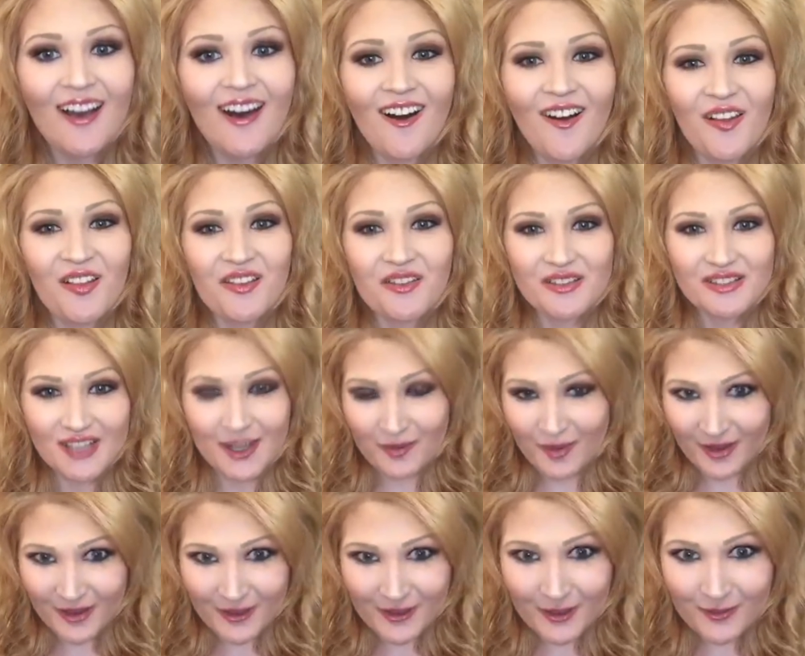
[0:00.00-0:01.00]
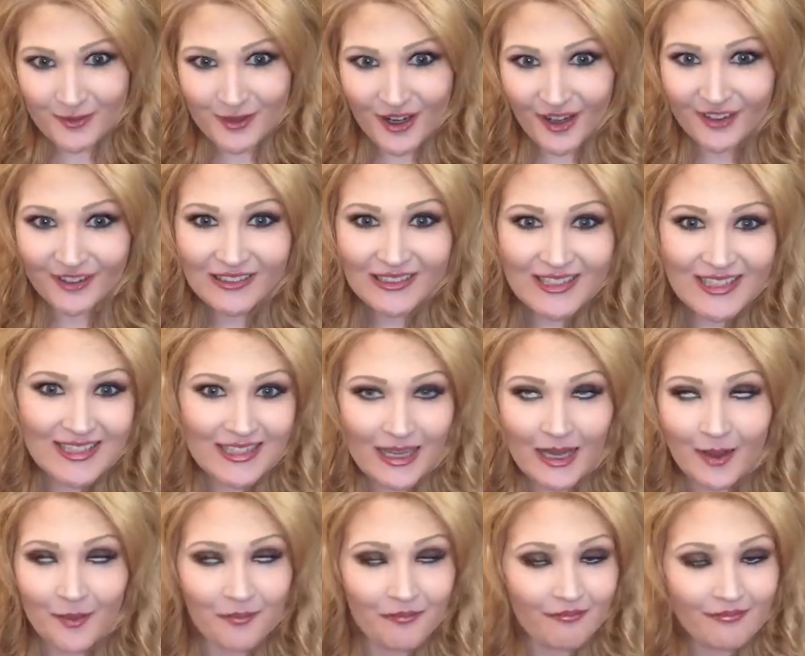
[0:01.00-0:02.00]
Also, it's on my YouTube channel,
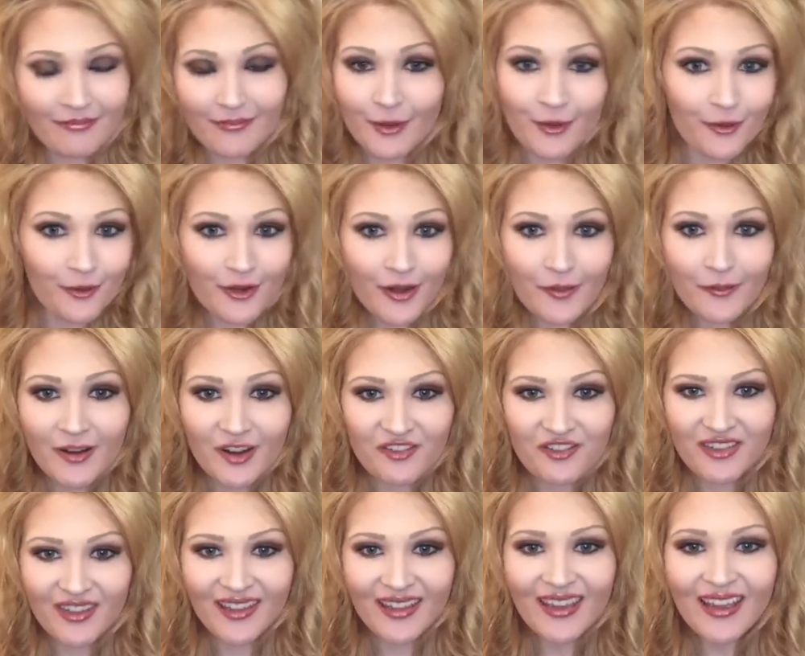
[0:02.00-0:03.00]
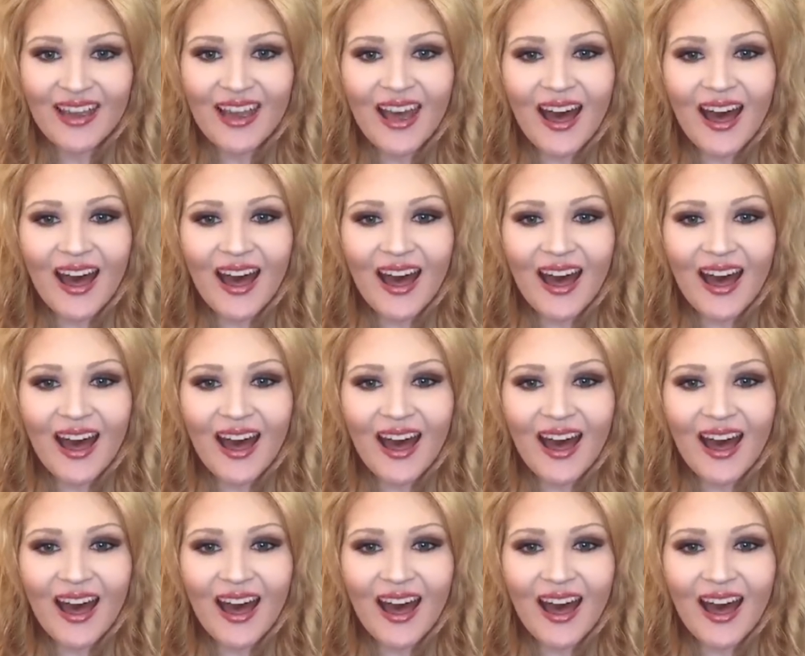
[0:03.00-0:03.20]
same username and everything.